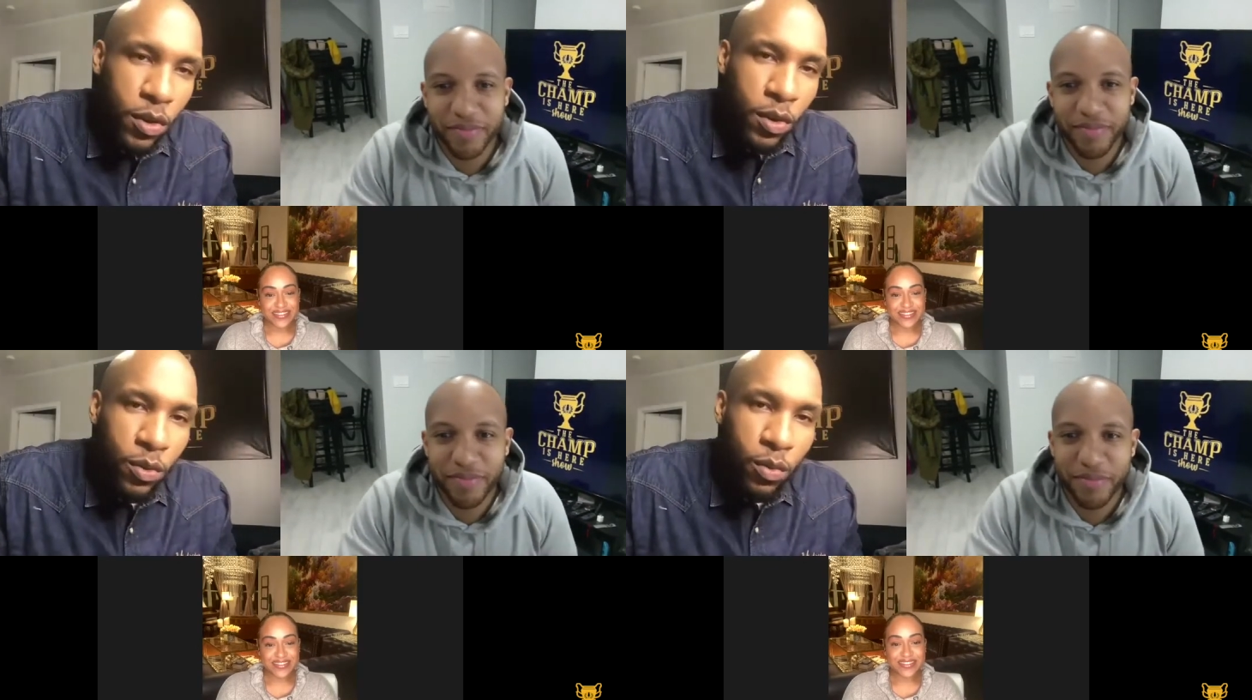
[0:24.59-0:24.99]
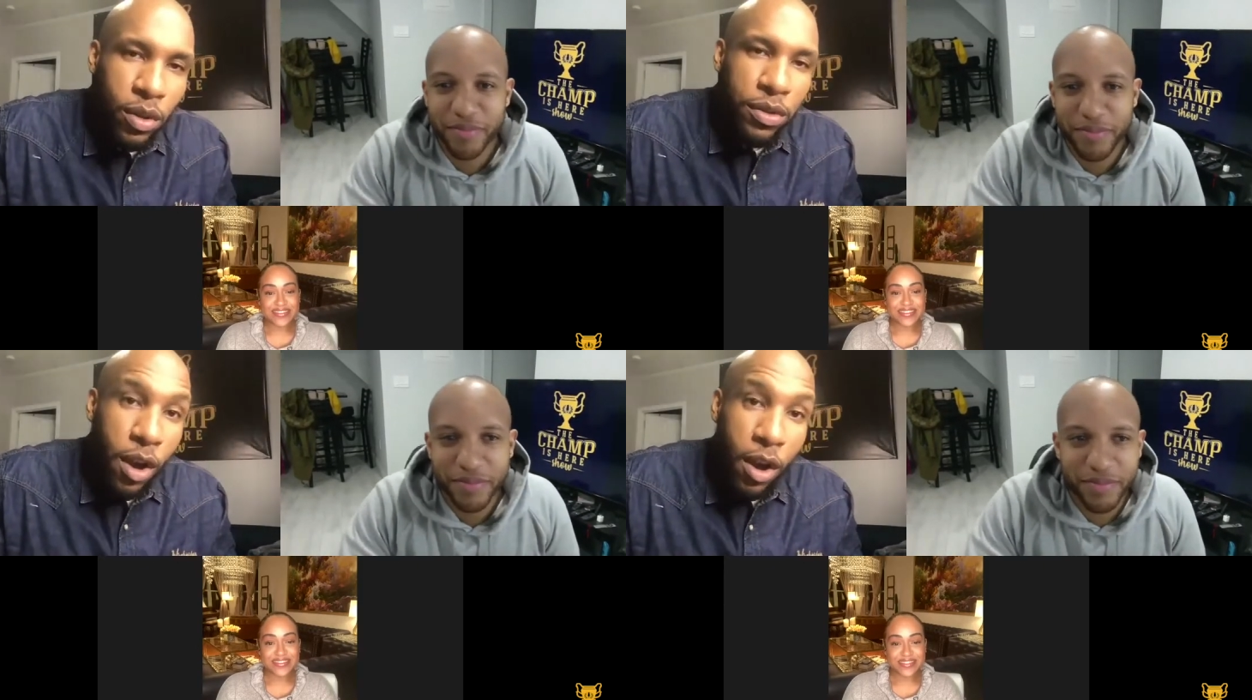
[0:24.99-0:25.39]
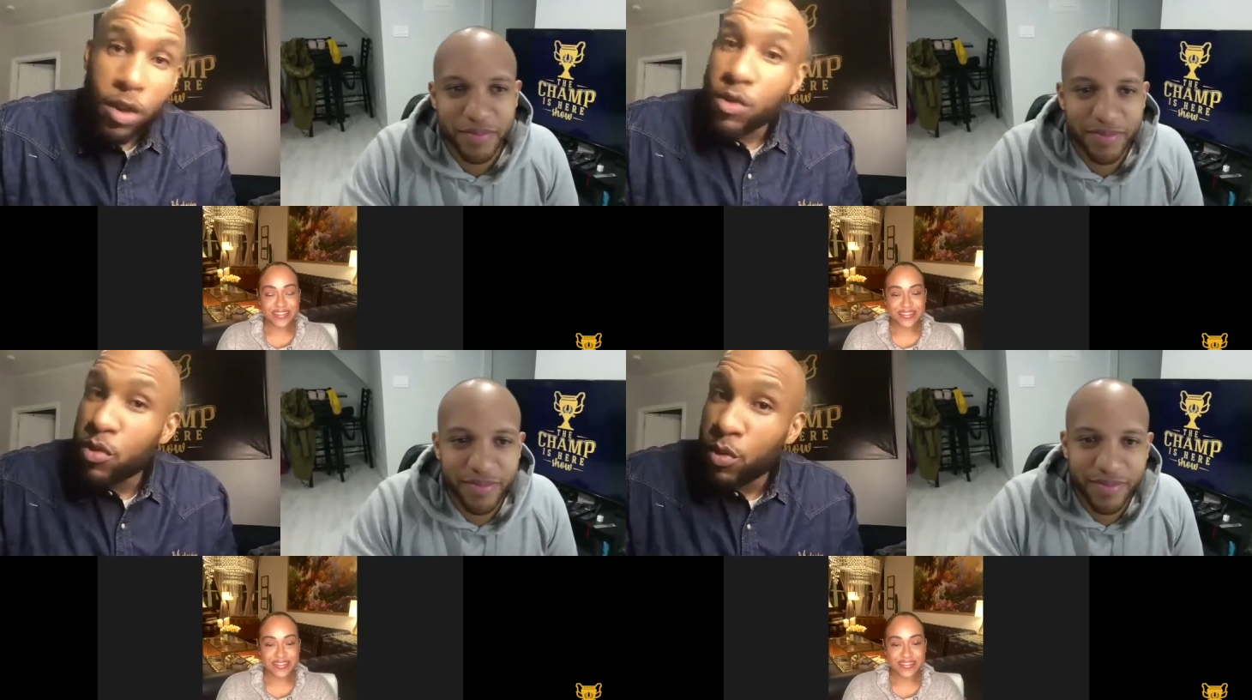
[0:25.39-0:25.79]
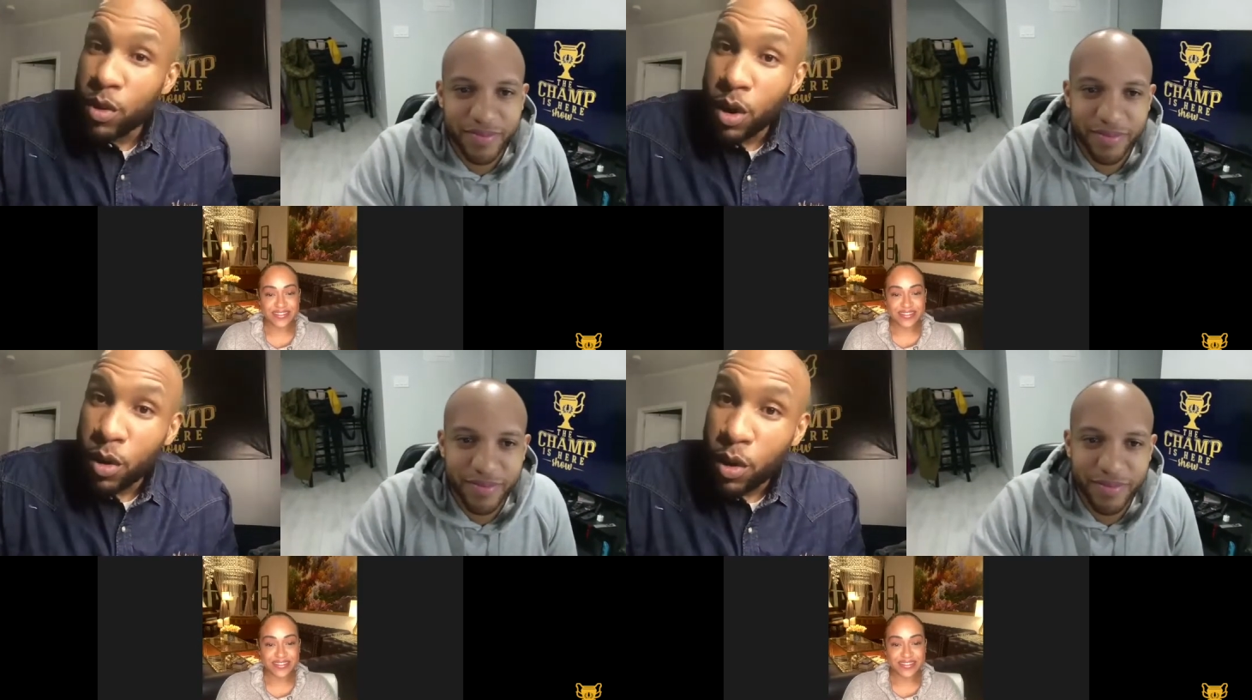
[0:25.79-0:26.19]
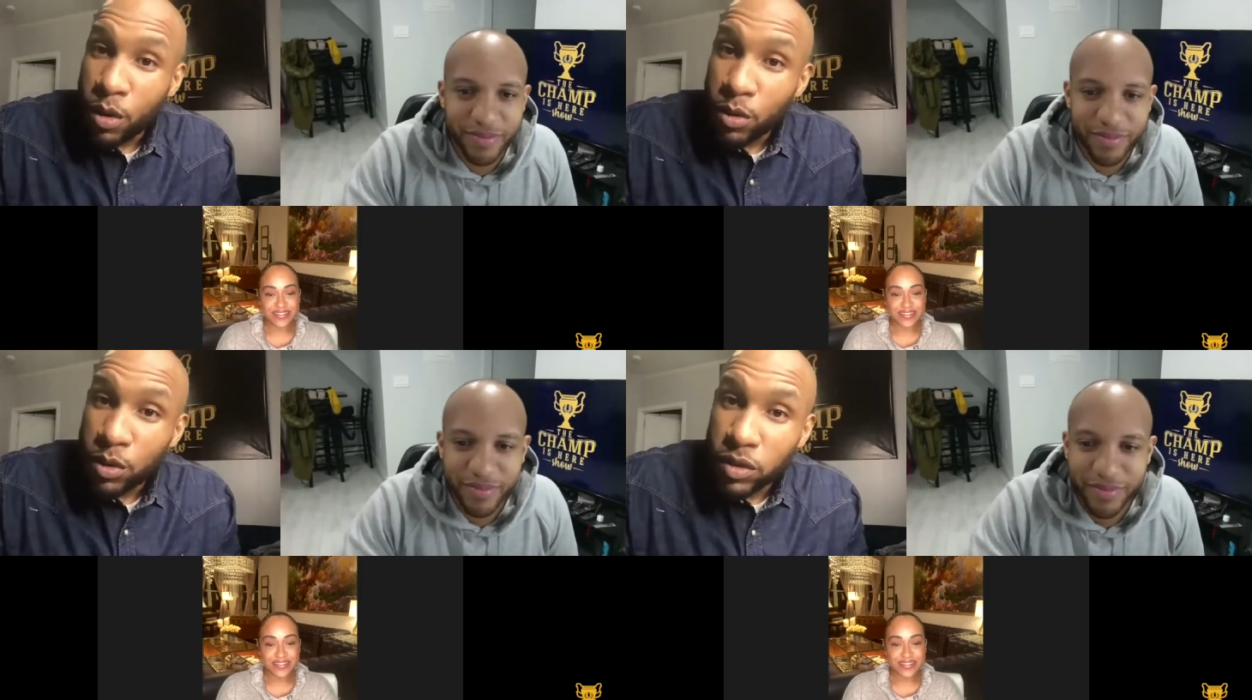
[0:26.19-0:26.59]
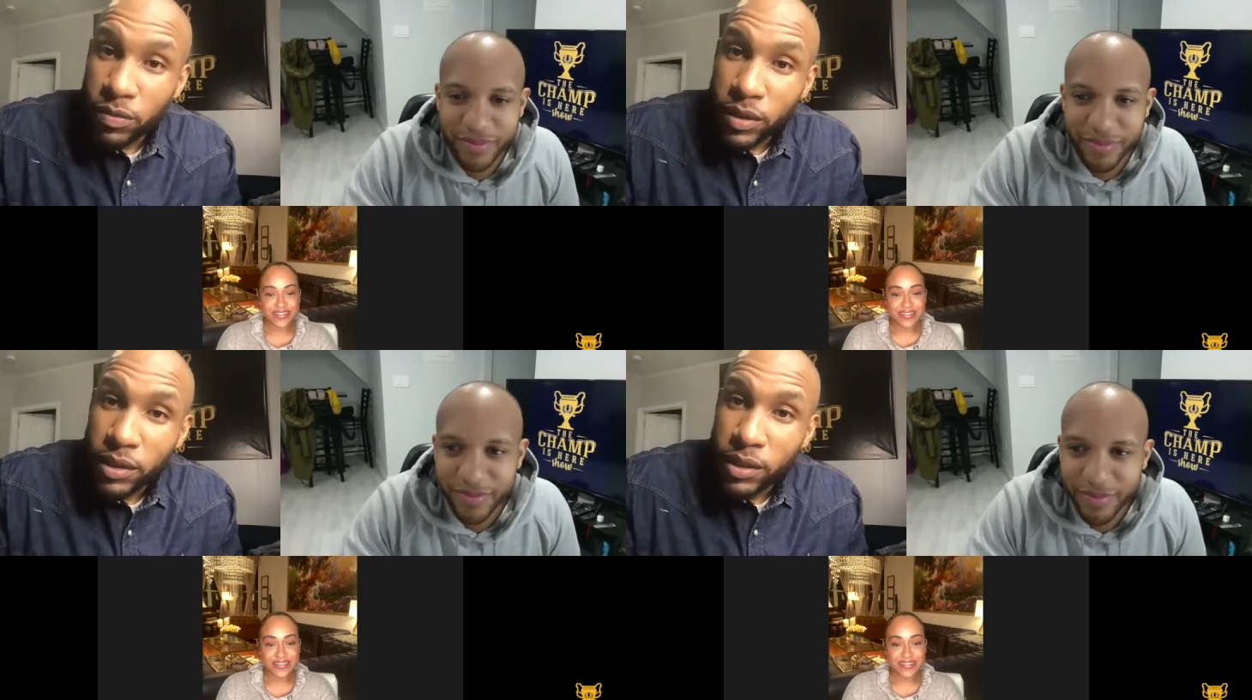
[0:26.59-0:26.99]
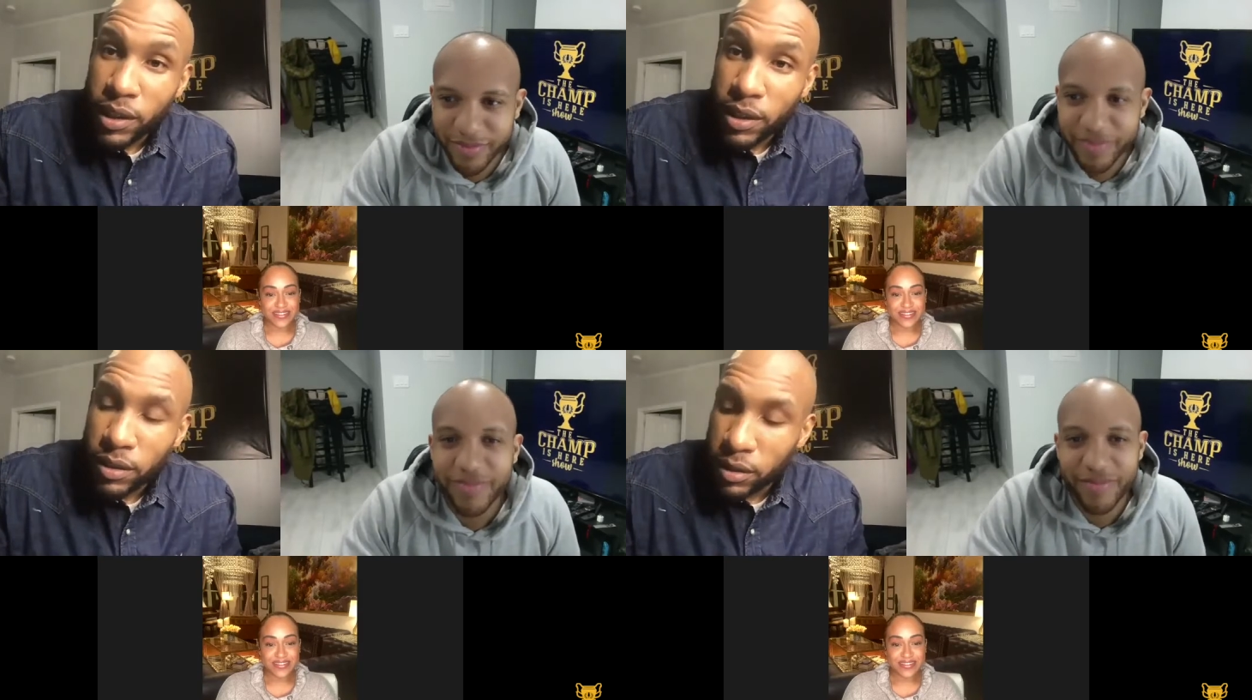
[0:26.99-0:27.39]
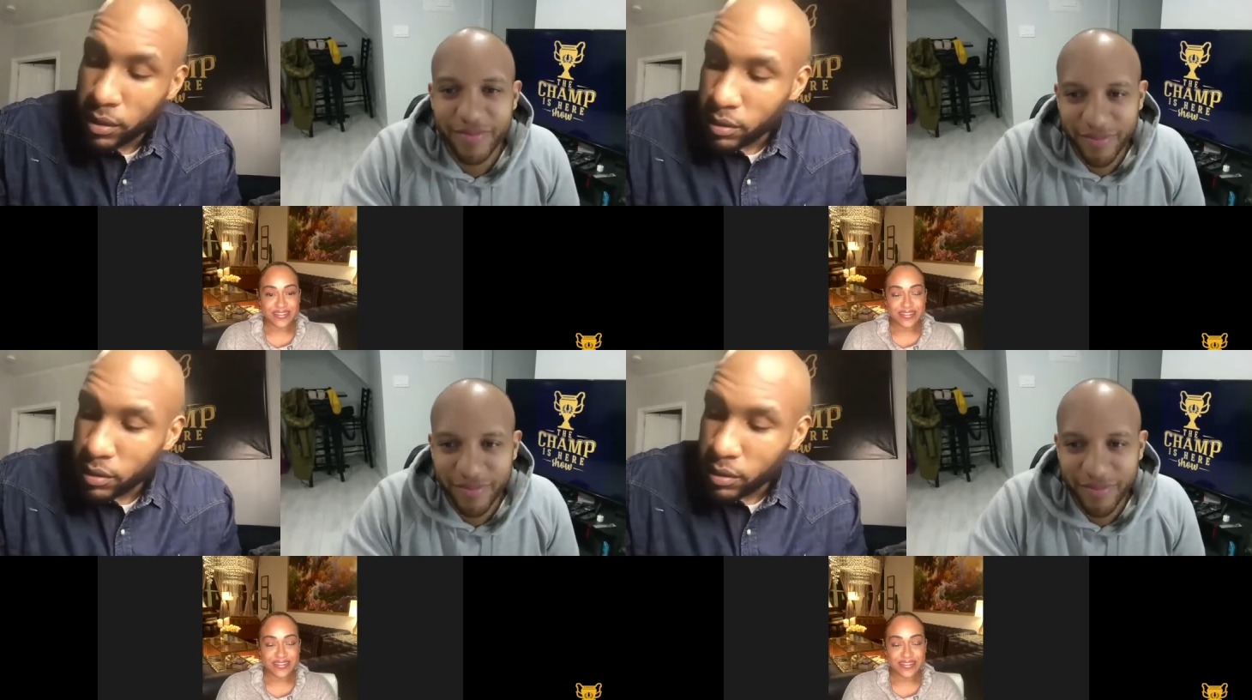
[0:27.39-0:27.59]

Speaker 1: with our new co-host, Six,